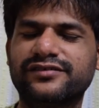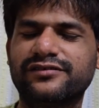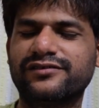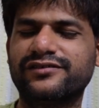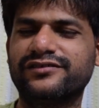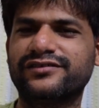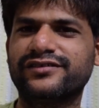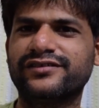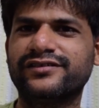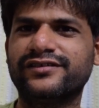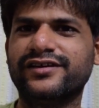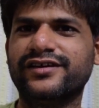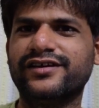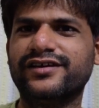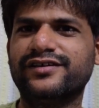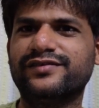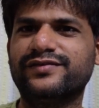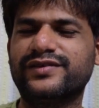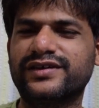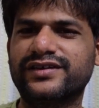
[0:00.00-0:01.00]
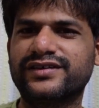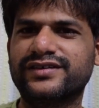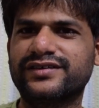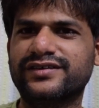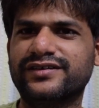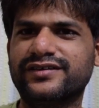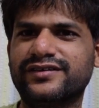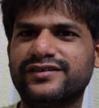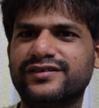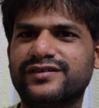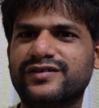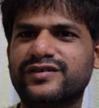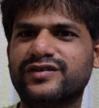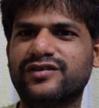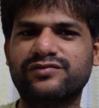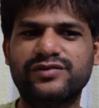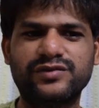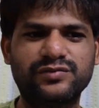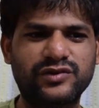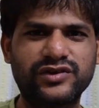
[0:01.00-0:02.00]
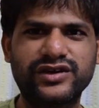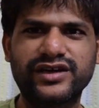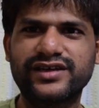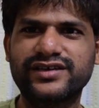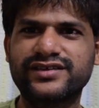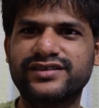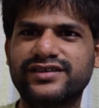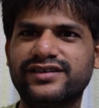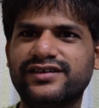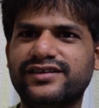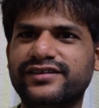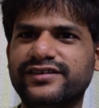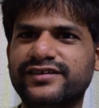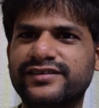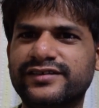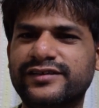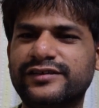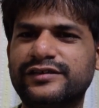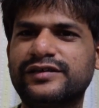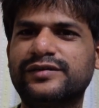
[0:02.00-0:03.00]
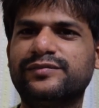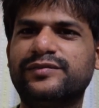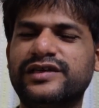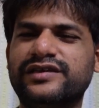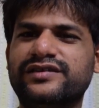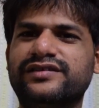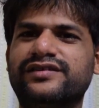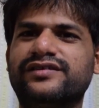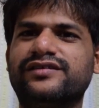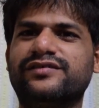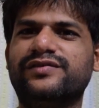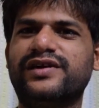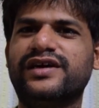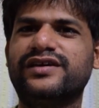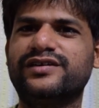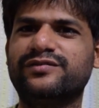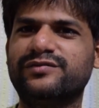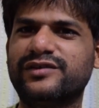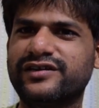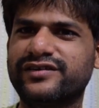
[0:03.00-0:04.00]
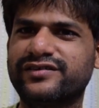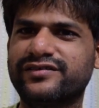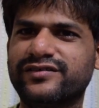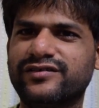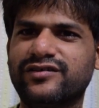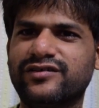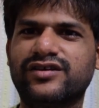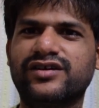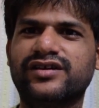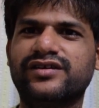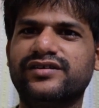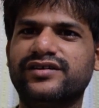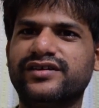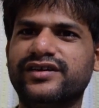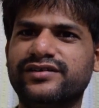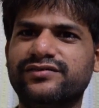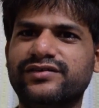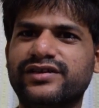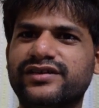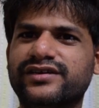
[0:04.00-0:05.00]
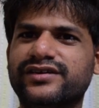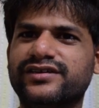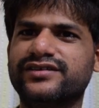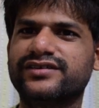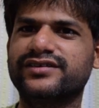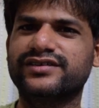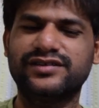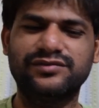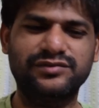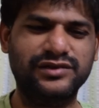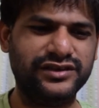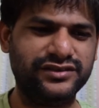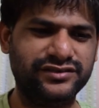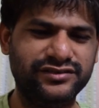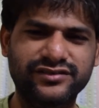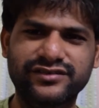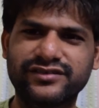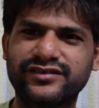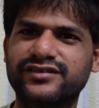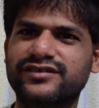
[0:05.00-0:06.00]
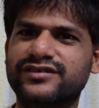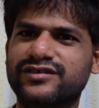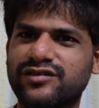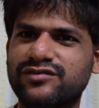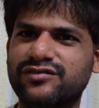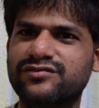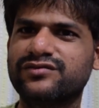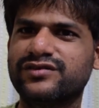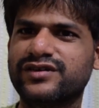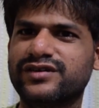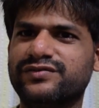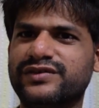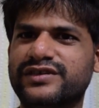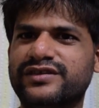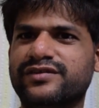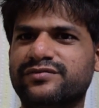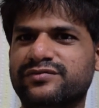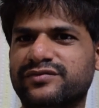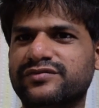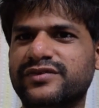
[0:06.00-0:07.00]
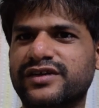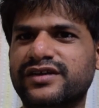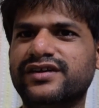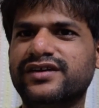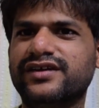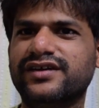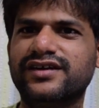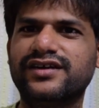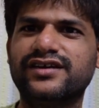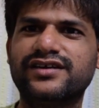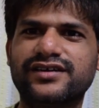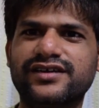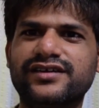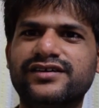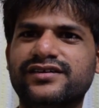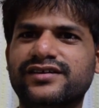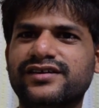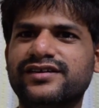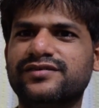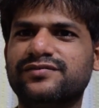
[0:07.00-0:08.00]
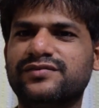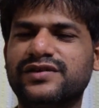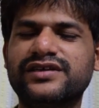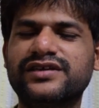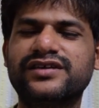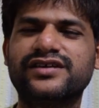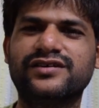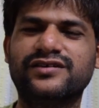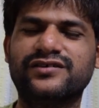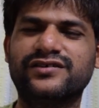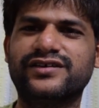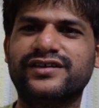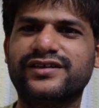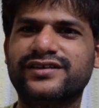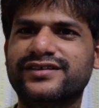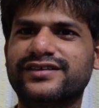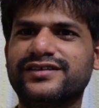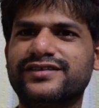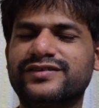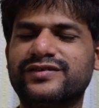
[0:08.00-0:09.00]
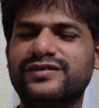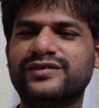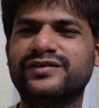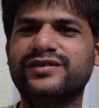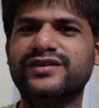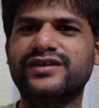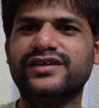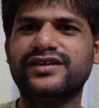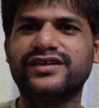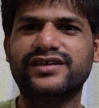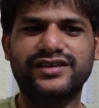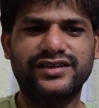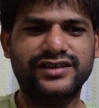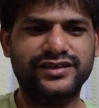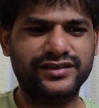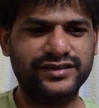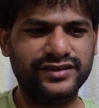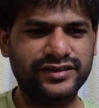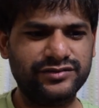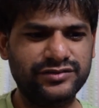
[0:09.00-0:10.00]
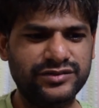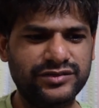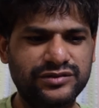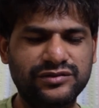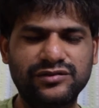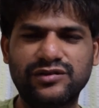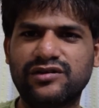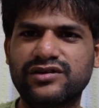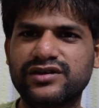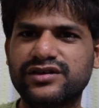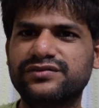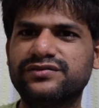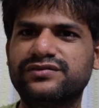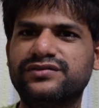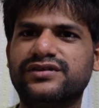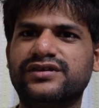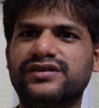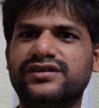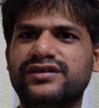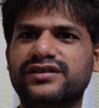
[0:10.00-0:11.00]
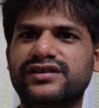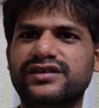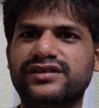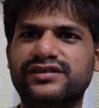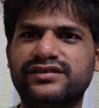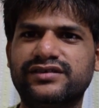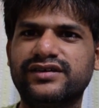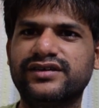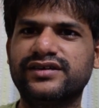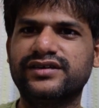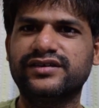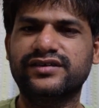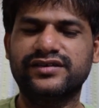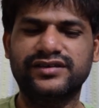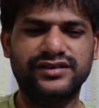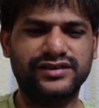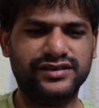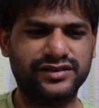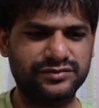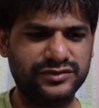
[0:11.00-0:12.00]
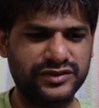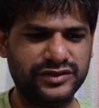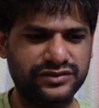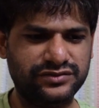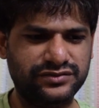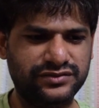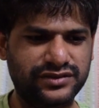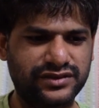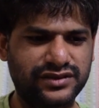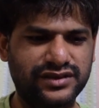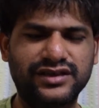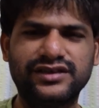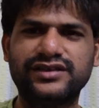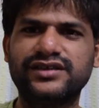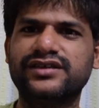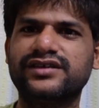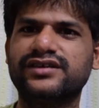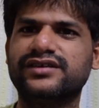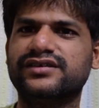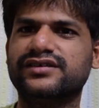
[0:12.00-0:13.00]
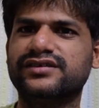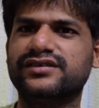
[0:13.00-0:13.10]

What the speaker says: solution, whereas Toffee Mocha is a Linux kernel based WAN emulation or a network simulation software which I'm currently working on as it. So it gives you a lot of insight in terms of learning